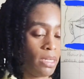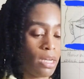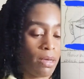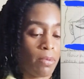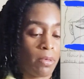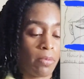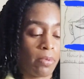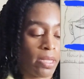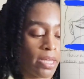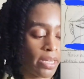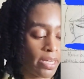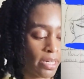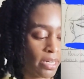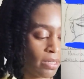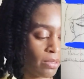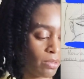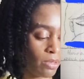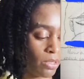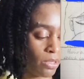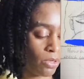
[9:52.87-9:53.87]
I'm gonna block it
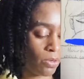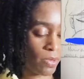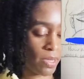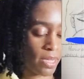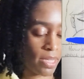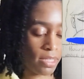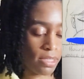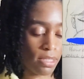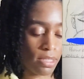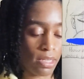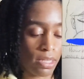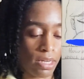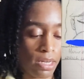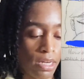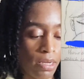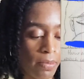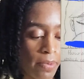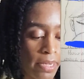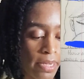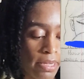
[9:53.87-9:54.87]
out so you can't see it
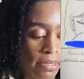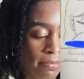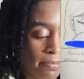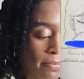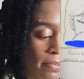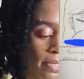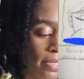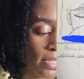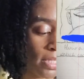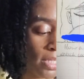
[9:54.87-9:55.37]
anyway. But